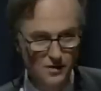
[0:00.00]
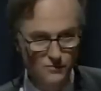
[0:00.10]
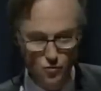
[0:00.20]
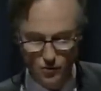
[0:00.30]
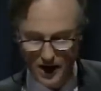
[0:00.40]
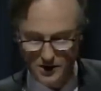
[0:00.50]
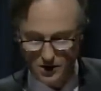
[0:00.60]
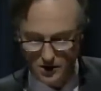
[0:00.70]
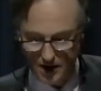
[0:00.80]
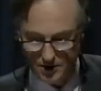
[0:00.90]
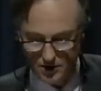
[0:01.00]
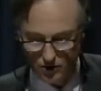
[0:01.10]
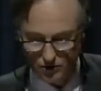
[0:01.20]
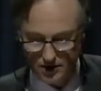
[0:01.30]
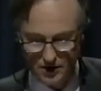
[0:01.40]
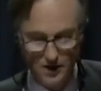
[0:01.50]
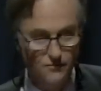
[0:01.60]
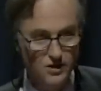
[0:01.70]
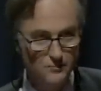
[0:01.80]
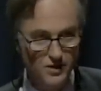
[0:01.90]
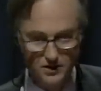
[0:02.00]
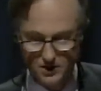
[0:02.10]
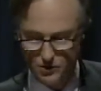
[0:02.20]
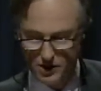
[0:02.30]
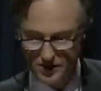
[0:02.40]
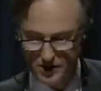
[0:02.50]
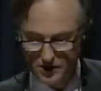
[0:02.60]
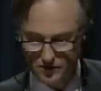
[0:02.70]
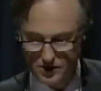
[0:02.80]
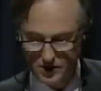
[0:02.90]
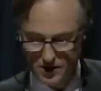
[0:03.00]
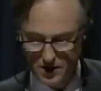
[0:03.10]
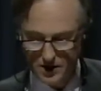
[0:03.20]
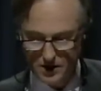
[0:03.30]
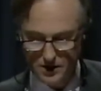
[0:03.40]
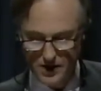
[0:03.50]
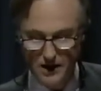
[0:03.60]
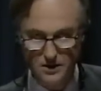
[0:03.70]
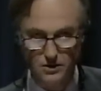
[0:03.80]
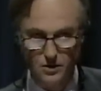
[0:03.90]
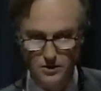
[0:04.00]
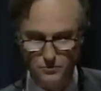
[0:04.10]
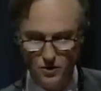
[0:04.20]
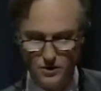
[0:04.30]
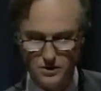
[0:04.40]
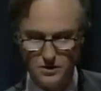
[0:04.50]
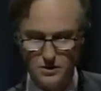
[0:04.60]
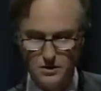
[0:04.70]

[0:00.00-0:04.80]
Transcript: For all I know, Aristotle's the cleverest person who ever lived. That's not the point.